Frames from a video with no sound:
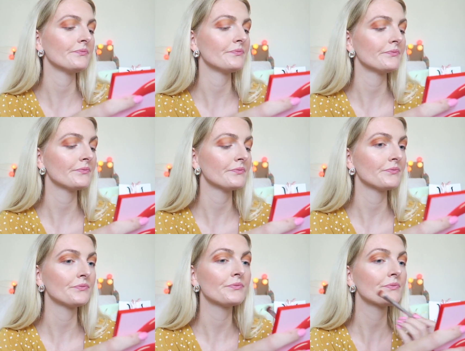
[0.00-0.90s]

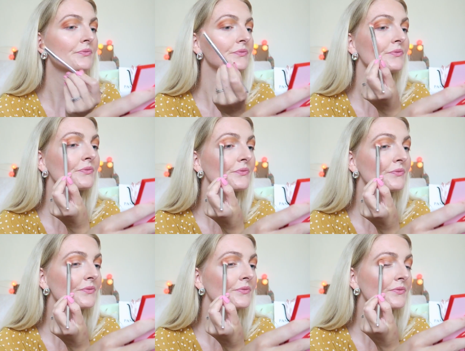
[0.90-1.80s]

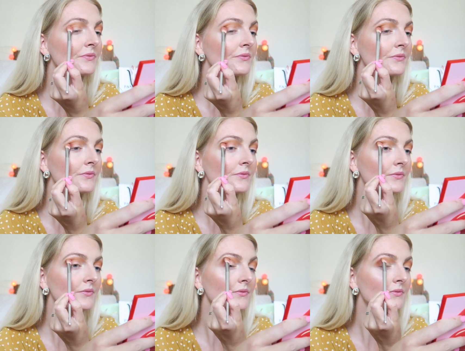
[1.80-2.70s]

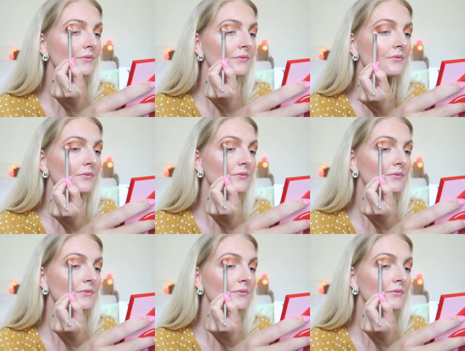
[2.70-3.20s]
Nobody speaks.